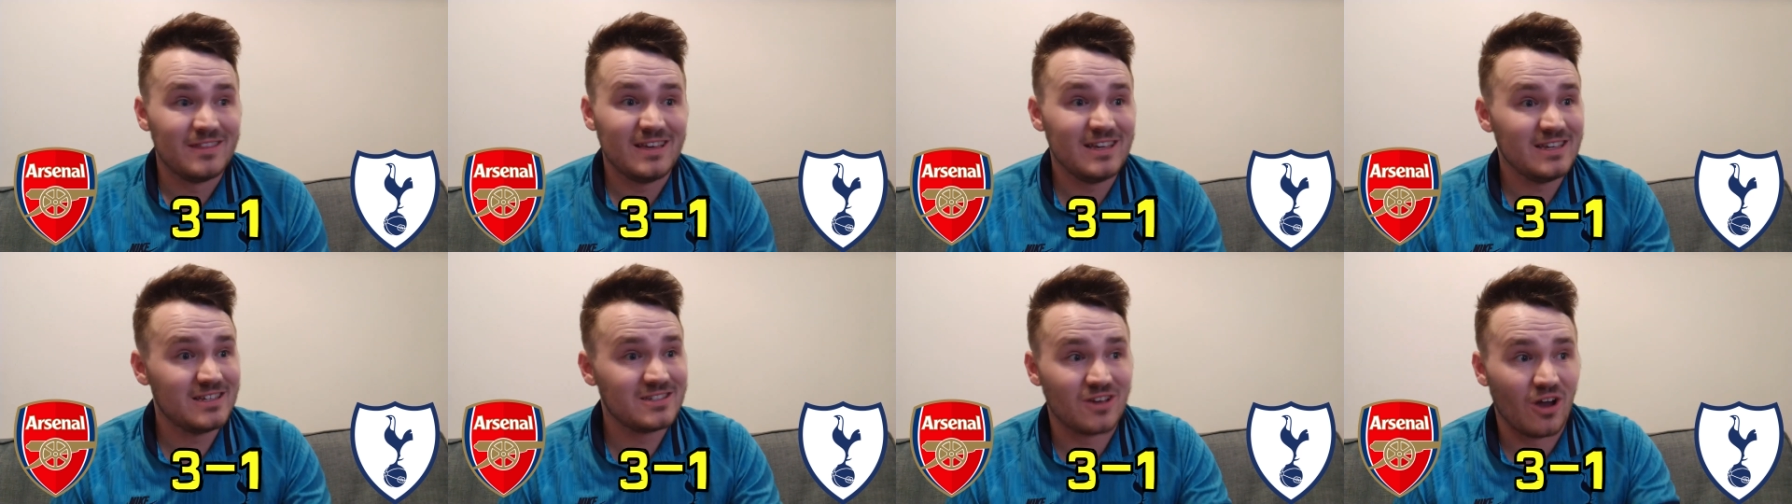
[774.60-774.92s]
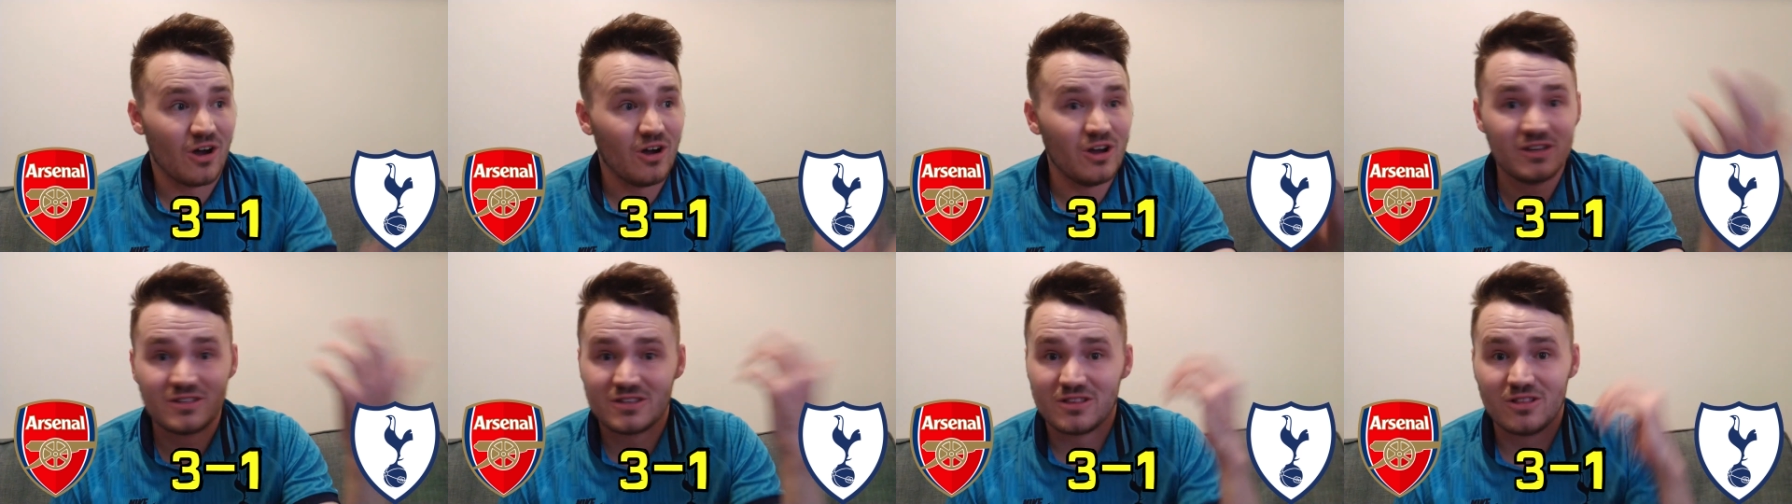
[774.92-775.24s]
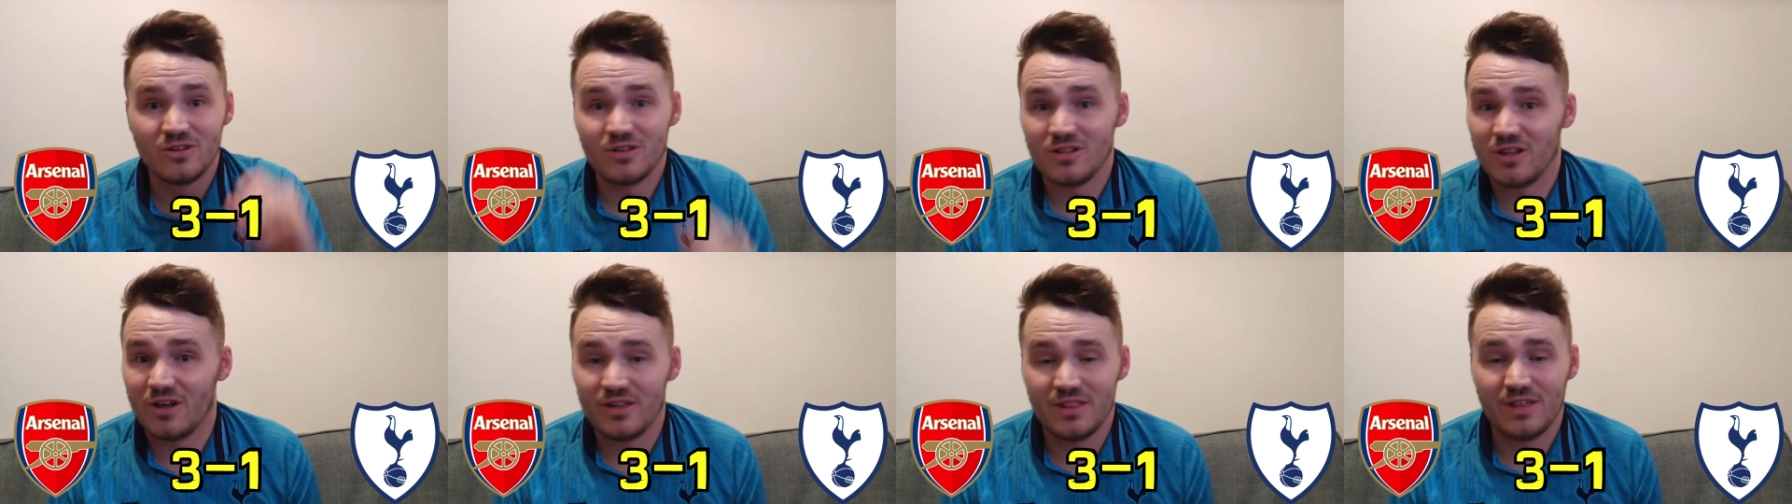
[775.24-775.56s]
These guys
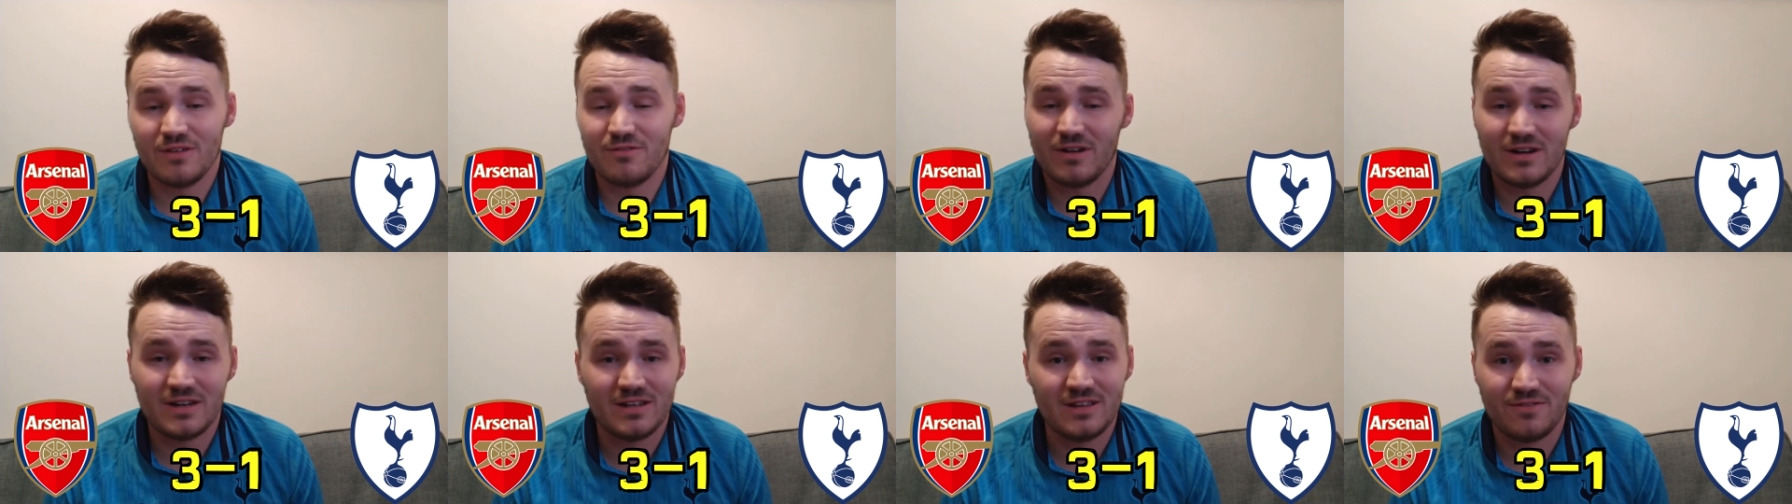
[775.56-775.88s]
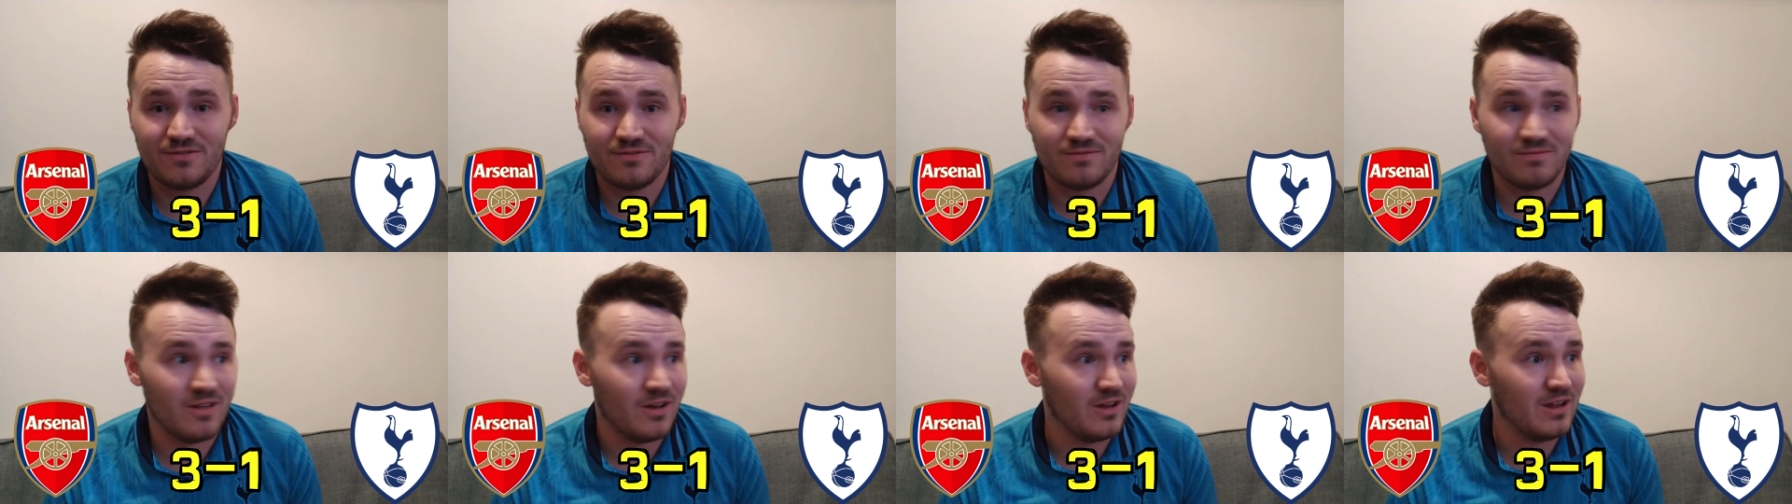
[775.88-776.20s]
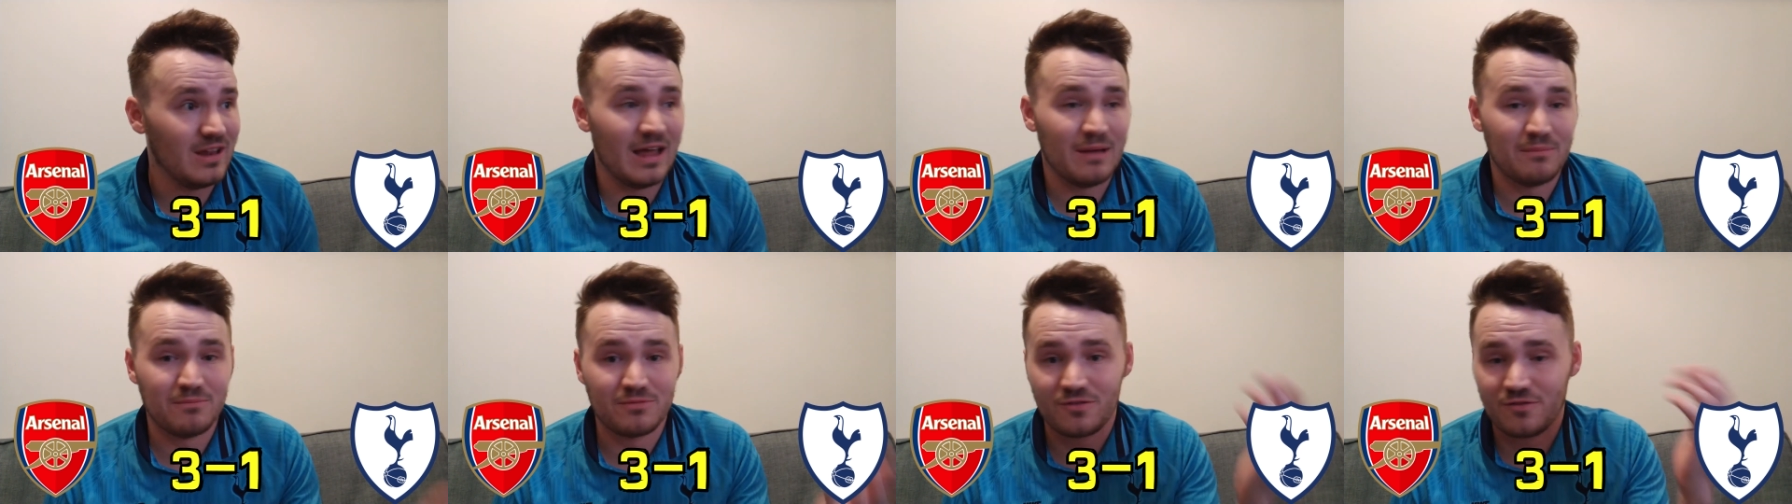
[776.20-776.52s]
look like they're ready, like
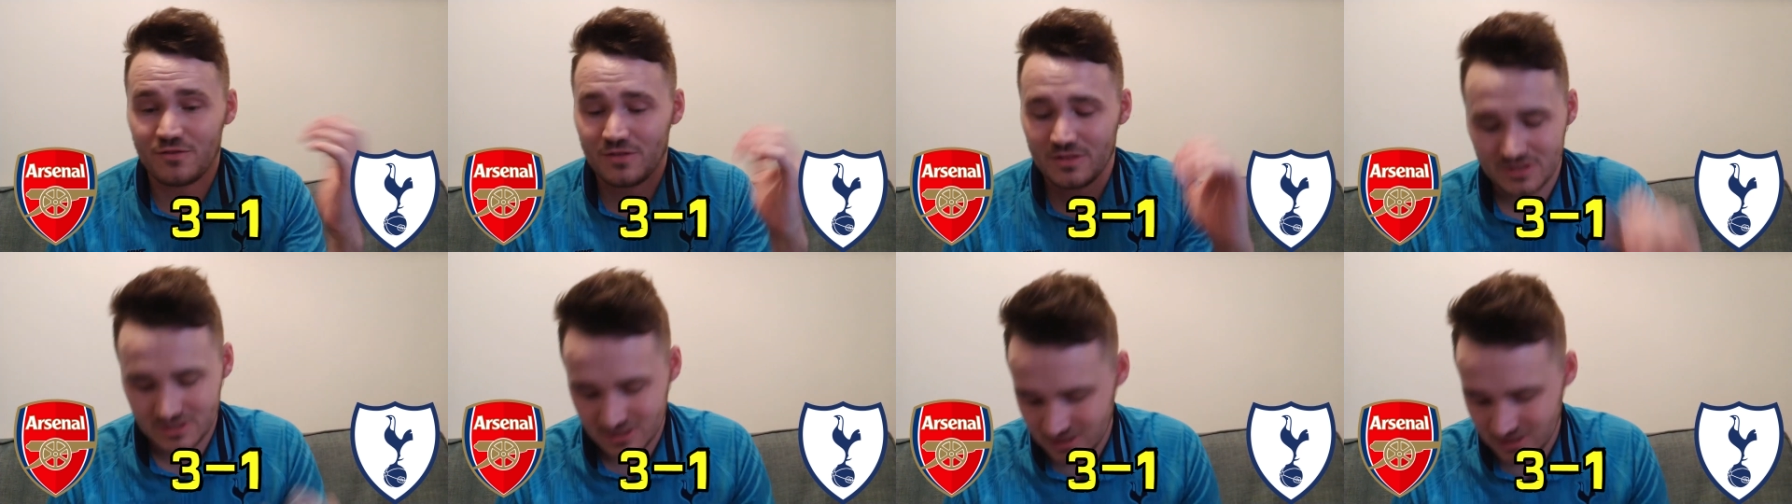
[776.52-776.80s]
lambs for the